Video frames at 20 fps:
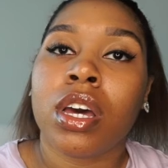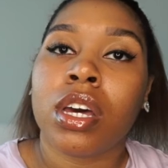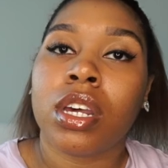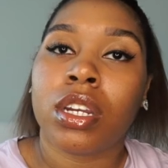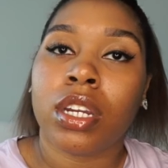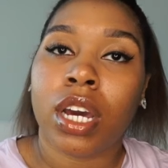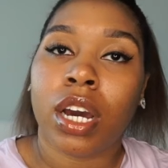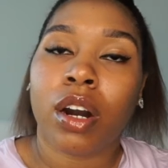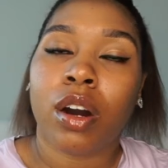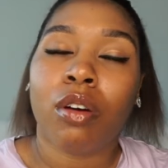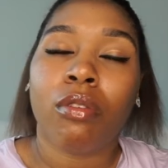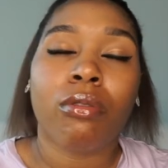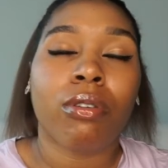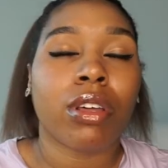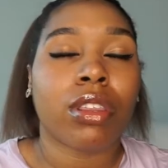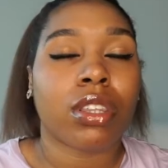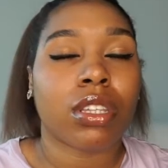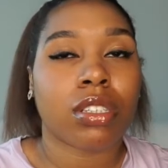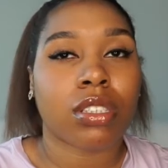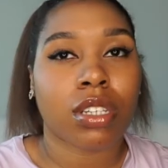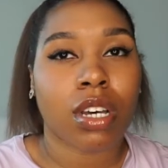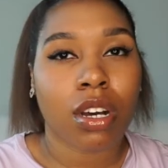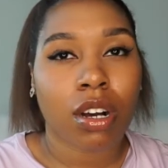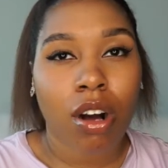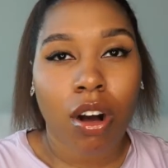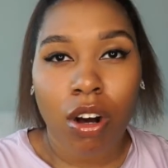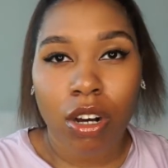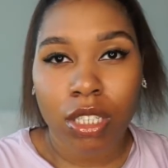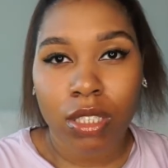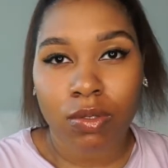Now, with sunk
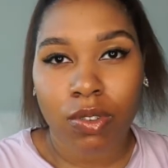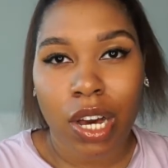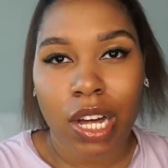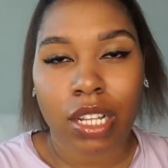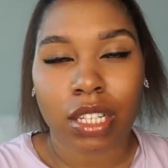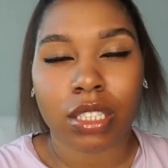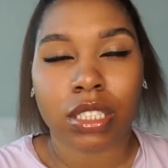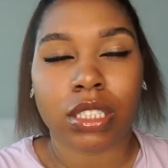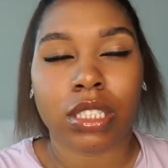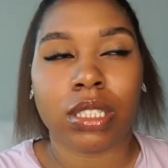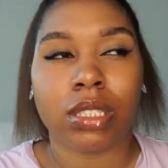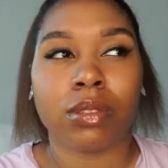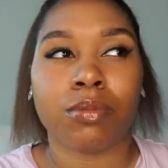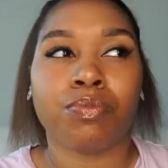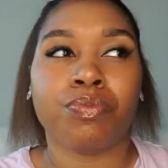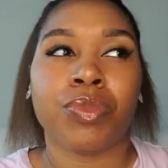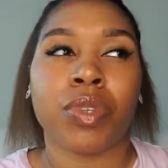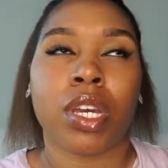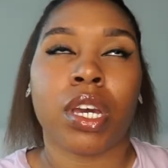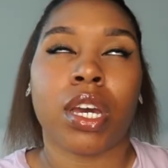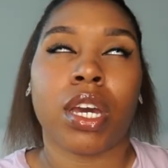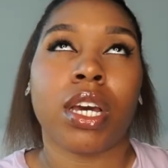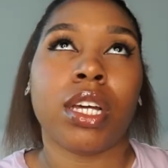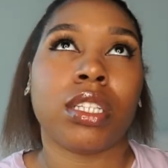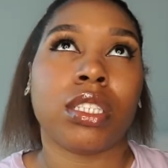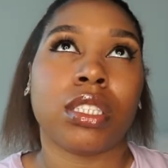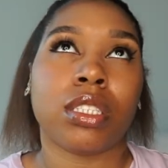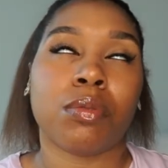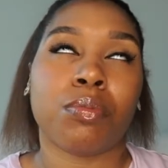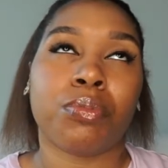cost fallacy,
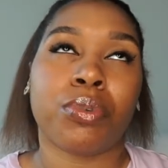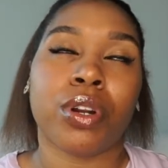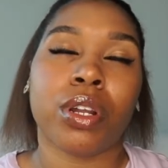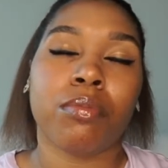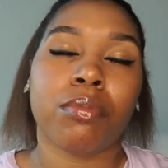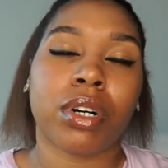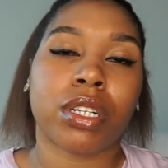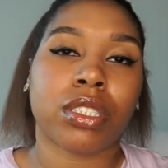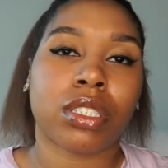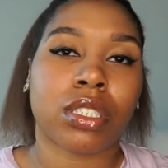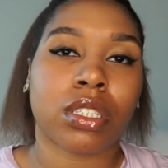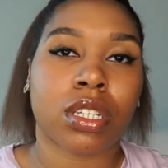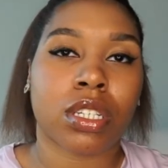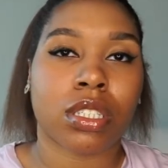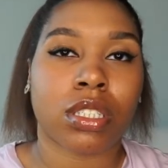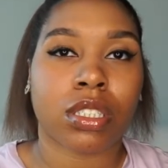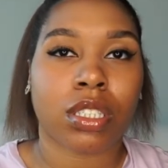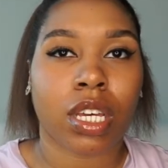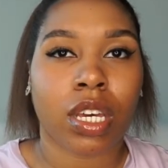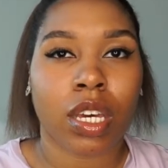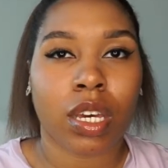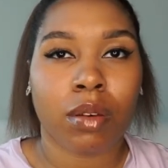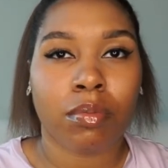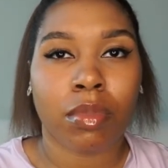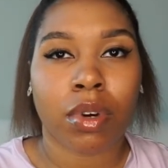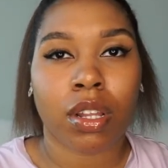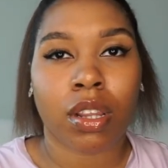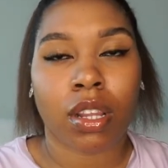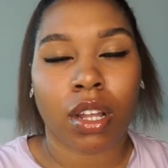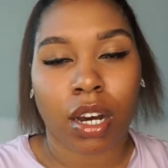it's pretty much the same
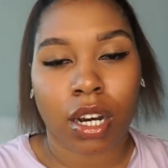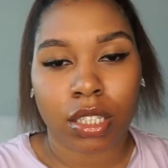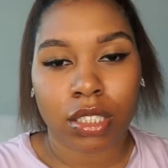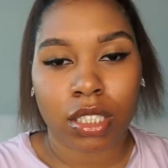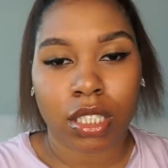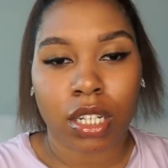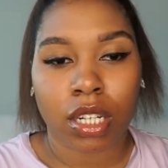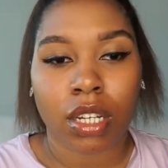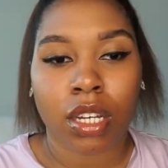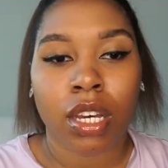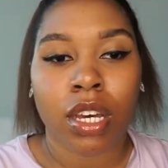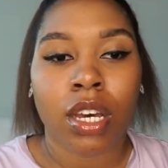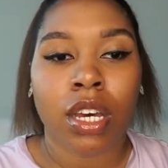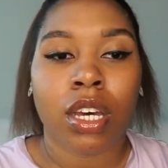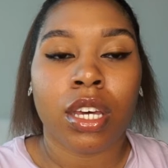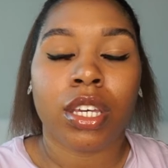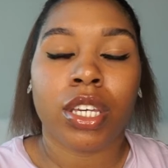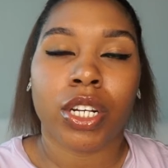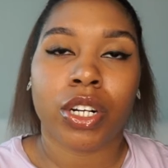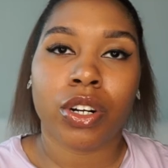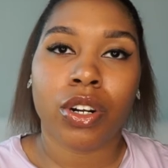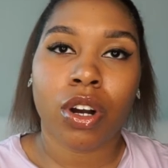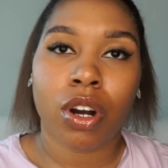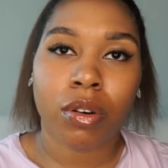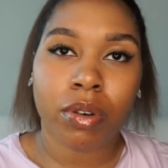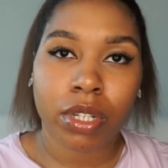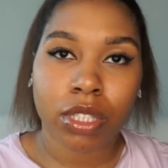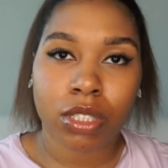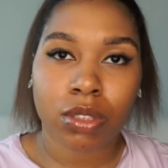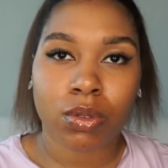logic. You're
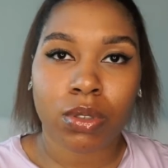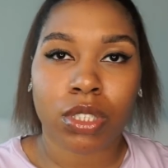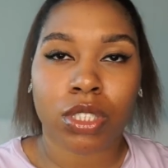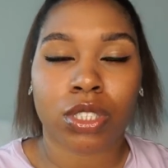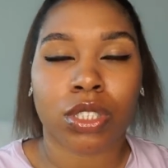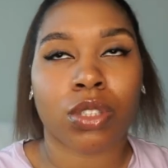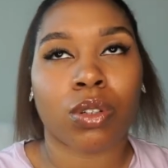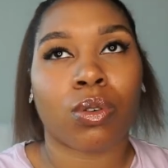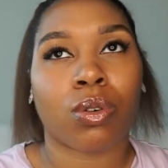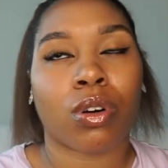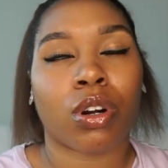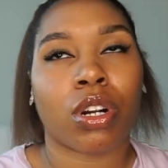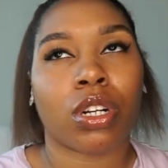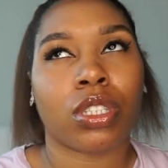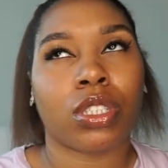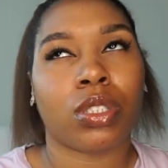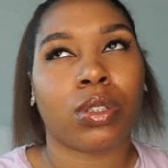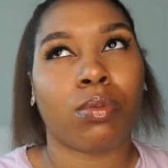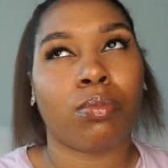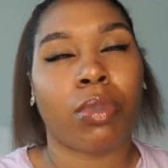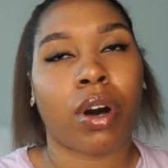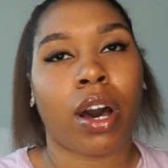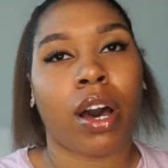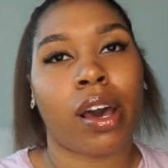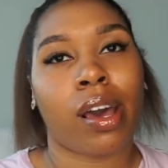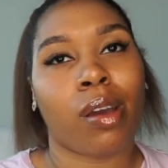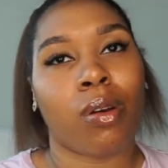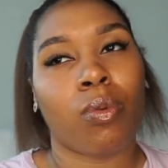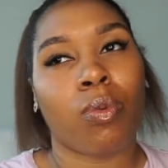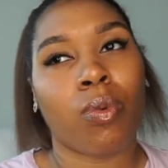going to a store to
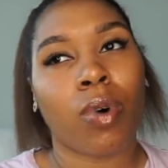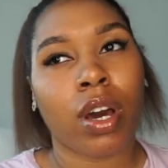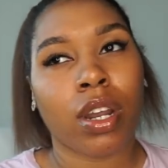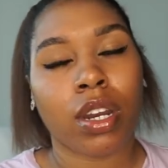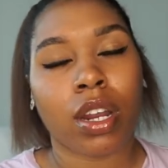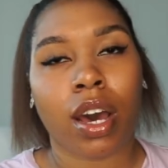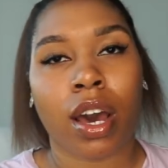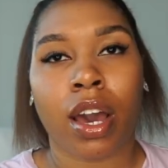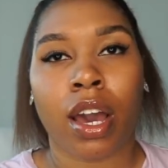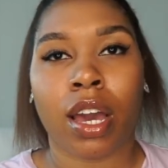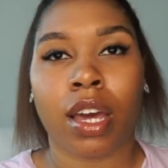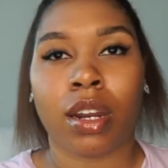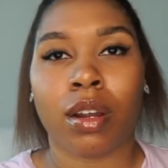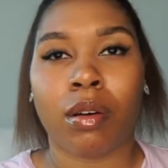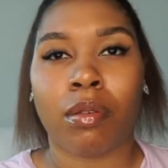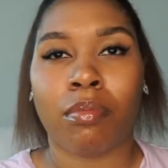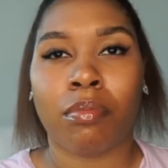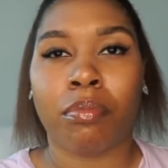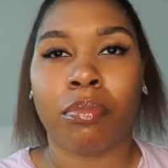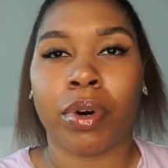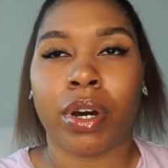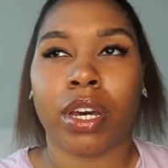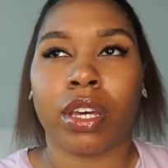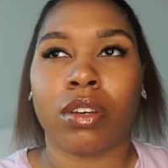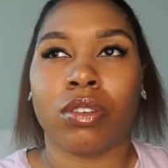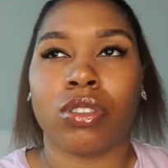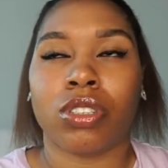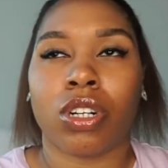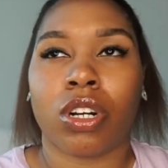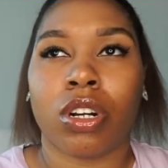buy one item,
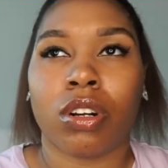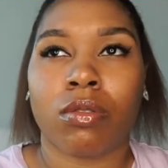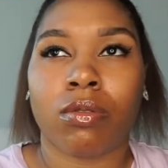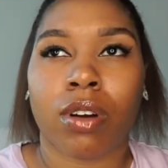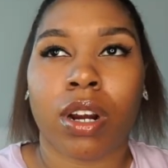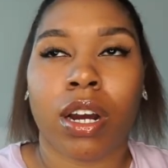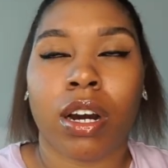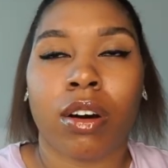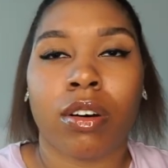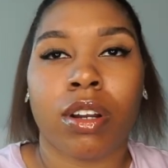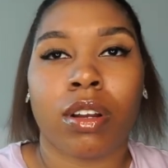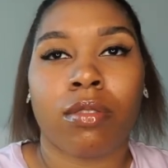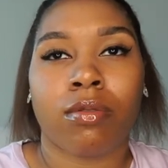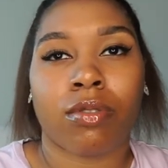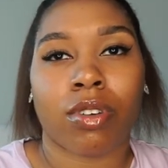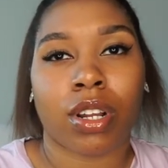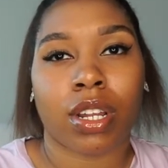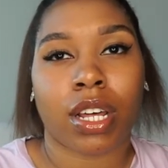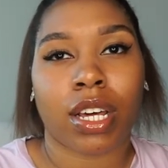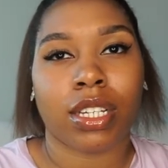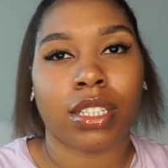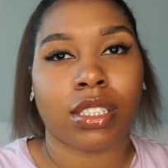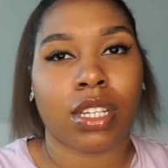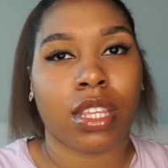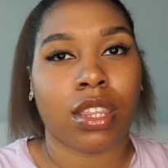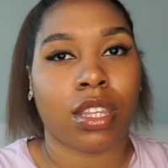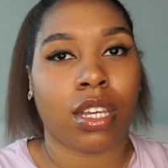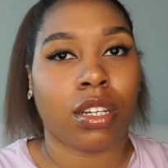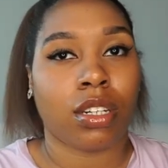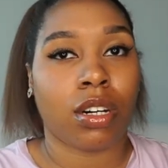but you turn around and realize
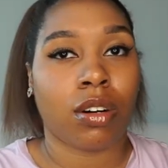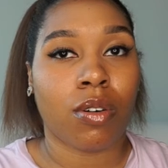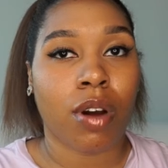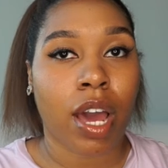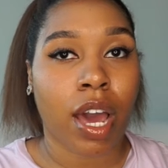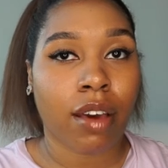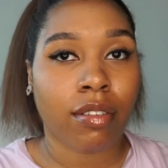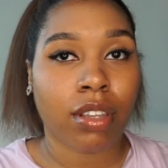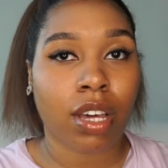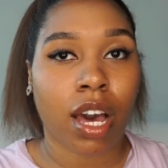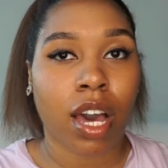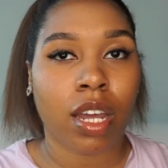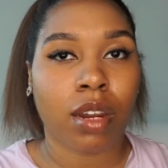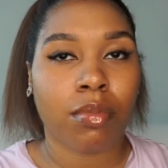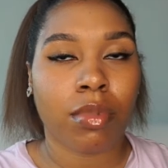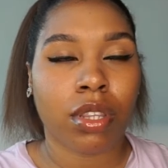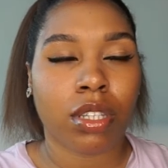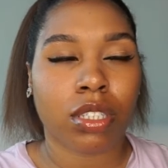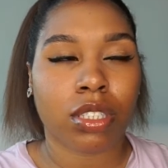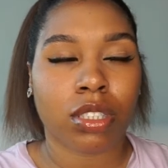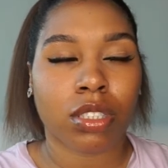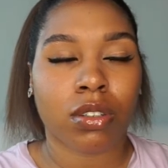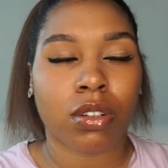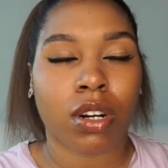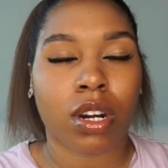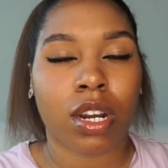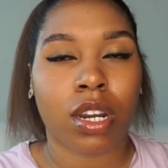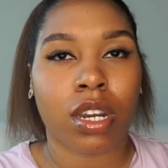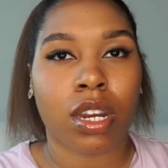that they don't have the item in the store.